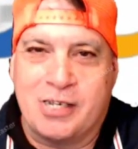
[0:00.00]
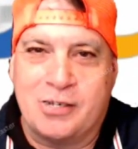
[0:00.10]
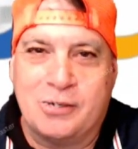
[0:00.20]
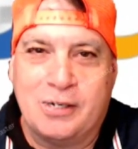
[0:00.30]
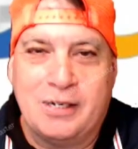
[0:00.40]

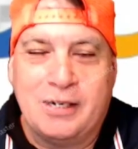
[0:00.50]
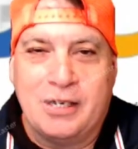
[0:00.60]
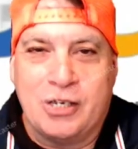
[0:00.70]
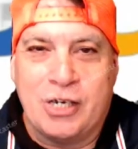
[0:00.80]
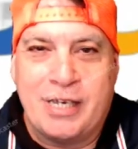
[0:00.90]
So
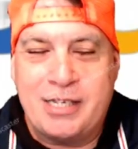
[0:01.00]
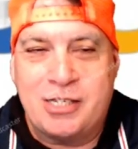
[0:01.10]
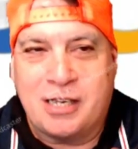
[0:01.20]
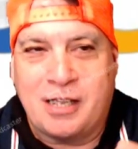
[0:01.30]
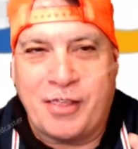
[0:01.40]
you
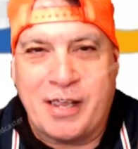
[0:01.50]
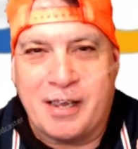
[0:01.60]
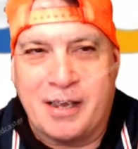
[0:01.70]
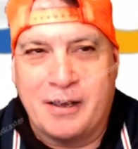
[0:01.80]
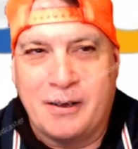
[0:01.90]
need to
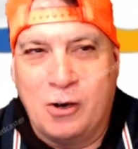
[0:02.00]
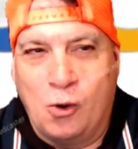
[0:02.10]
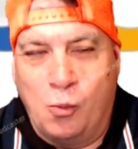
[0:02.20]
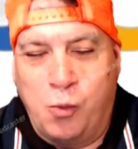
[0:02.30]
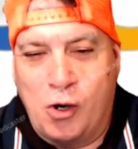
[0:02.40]
think,
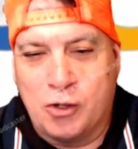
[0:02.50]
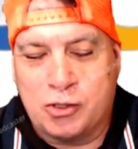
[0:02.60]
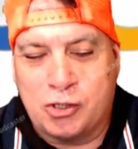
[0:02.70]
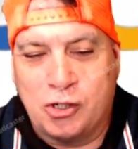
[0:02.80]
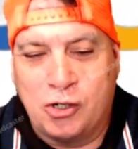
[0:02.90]

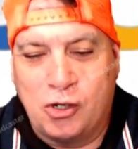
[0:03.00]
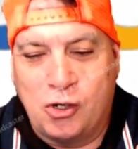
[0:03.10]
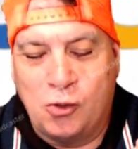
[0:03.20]
what